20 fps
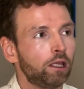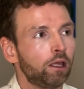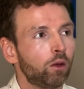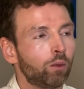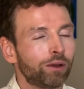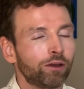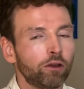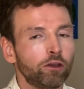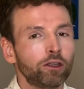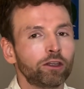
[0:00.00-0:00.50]

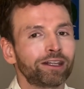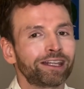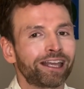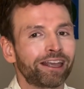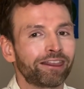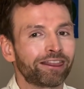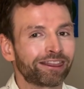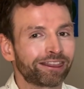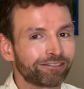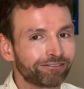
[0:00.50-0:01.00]
we're only going to
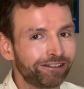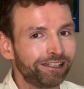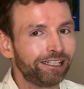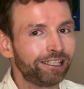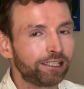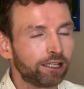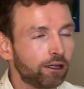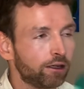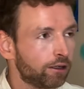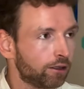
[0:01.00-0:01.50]
get 3
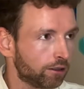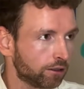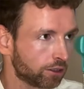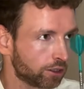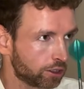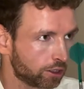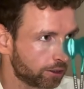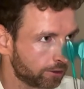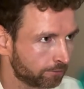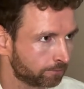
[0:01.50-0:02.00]

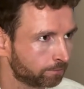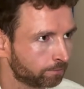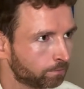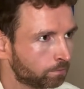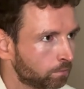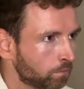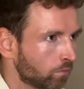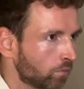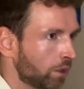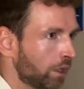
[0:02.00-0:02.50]
darts
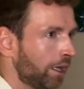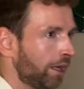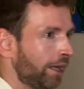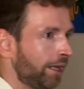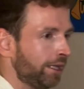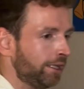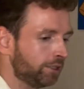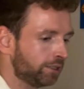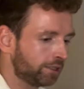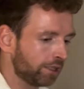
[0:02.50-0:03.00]
at
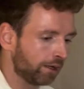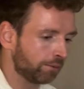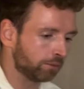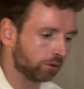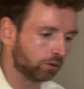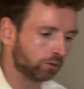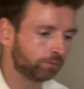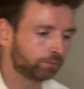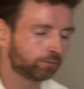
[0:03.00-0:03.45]
each double.